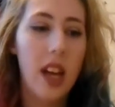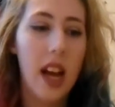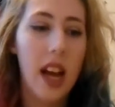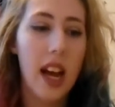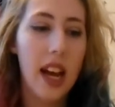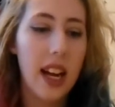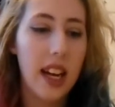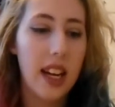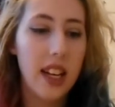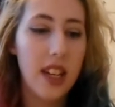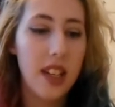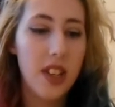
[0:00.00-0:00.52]

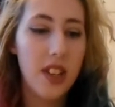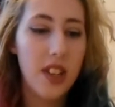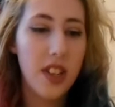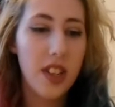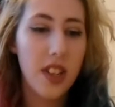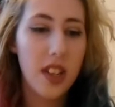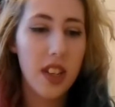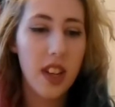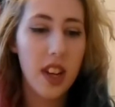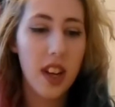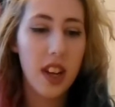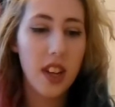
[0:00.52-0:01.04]
And
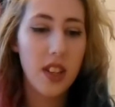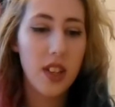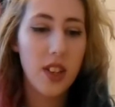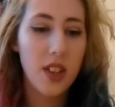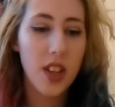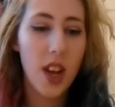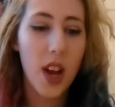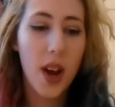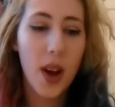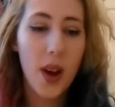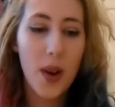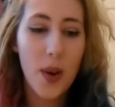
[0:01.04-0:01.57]

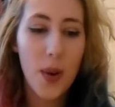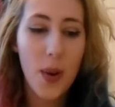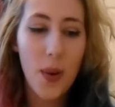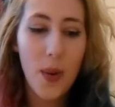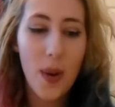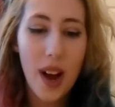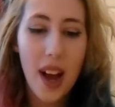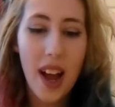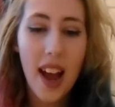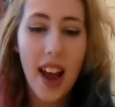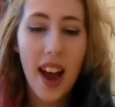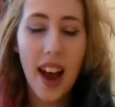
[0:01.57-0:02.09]
so
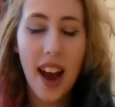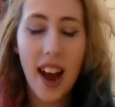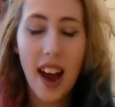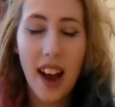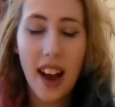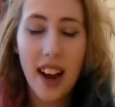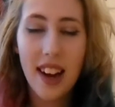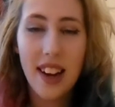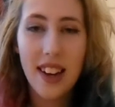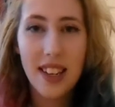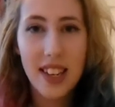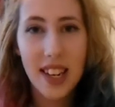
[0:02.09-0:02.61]

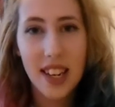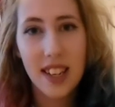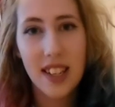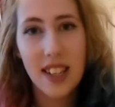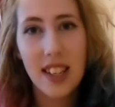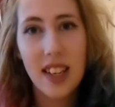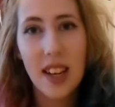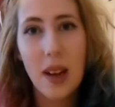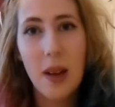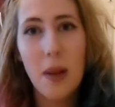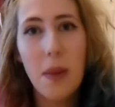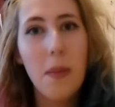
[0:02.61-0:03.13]
I
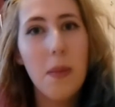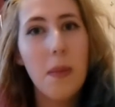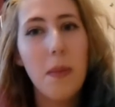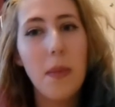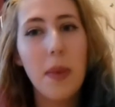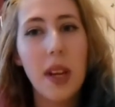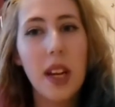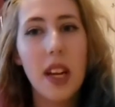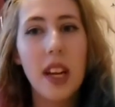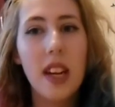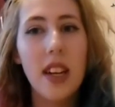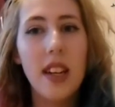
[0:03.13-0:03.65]
texted him
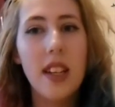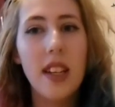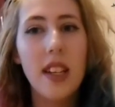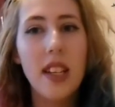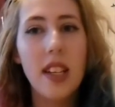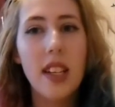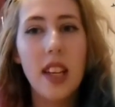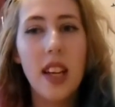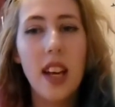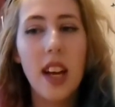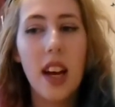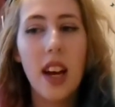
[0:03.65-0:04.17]
because
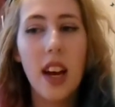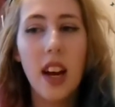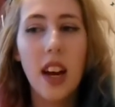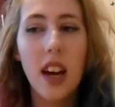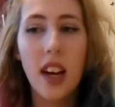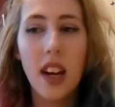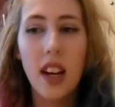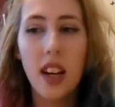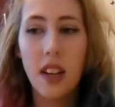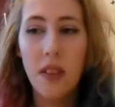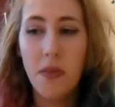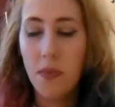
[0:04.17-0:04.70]

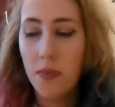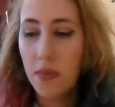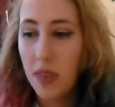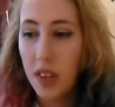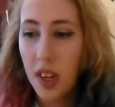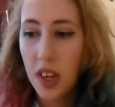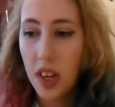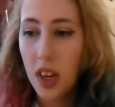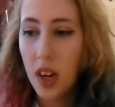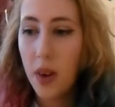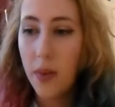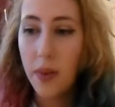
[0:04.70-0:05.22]
I
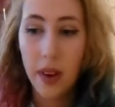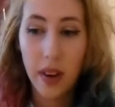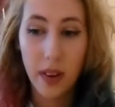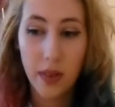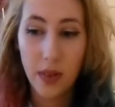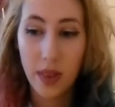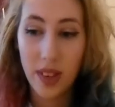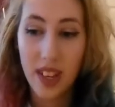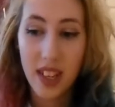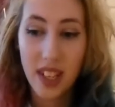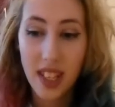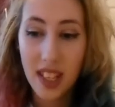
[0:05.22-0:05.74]
didn't know when I
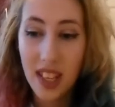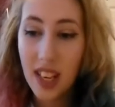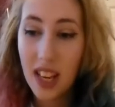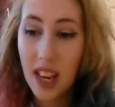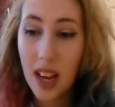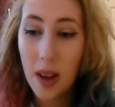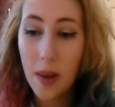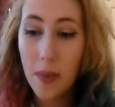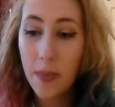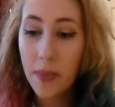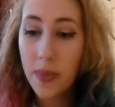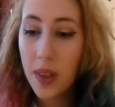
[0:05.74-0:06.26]
was going to see
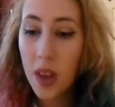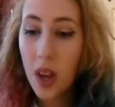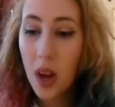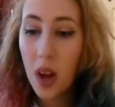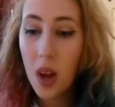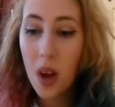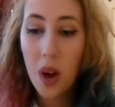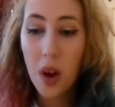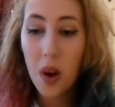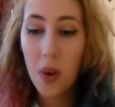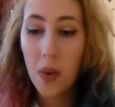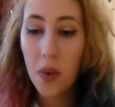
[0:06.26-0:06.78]
him
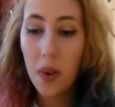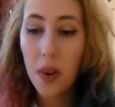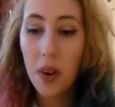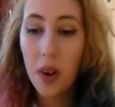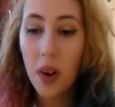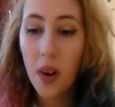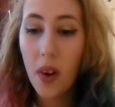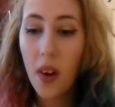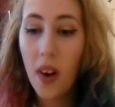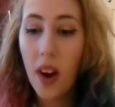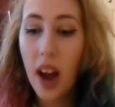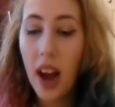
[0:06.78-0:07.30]
or
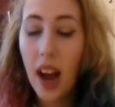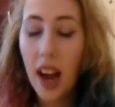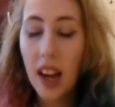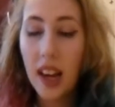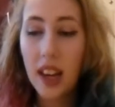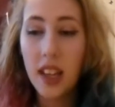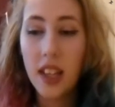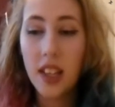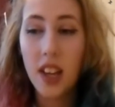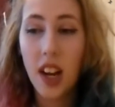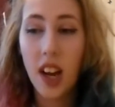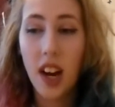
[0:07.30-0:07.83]
not,
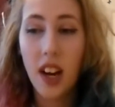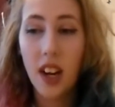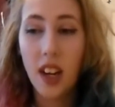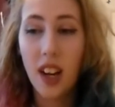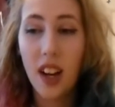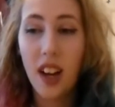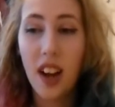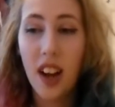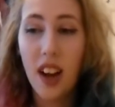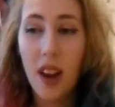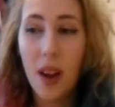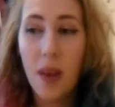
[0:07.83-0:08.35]
and I
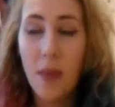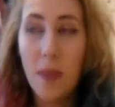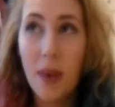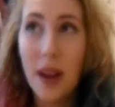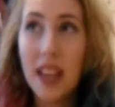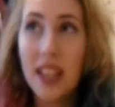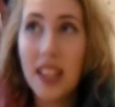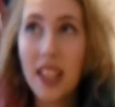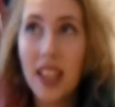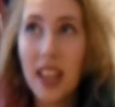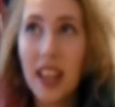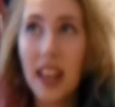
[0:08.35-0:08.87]

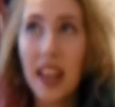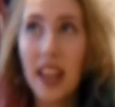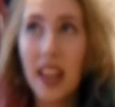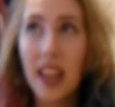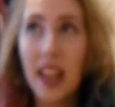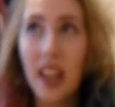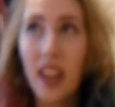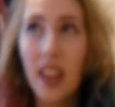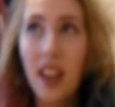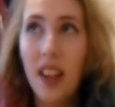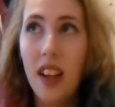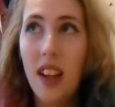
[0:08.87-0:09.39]

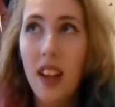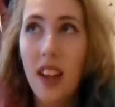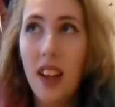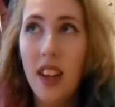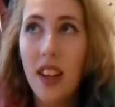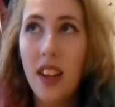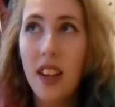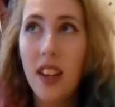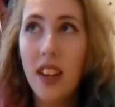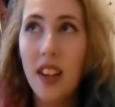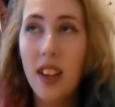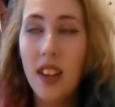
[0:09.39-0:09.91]
basically
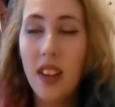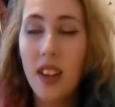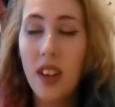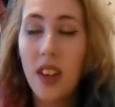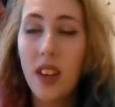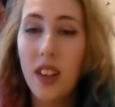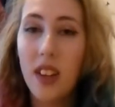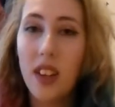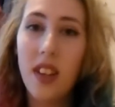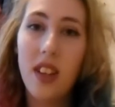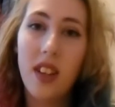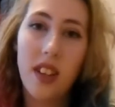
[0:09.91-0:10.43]

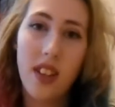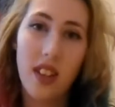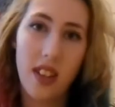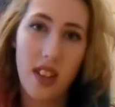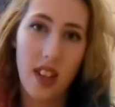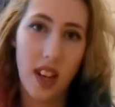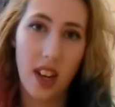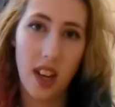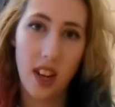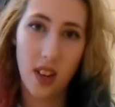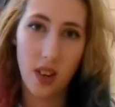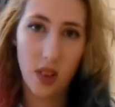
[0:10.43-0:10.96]
couldn't
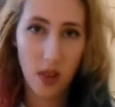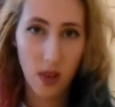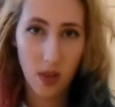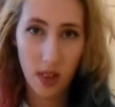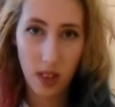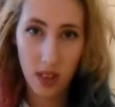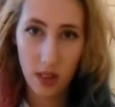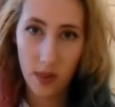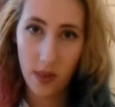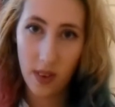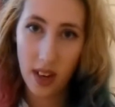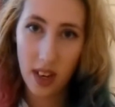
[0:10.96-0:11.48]
say it to
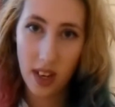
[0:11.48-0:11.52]
his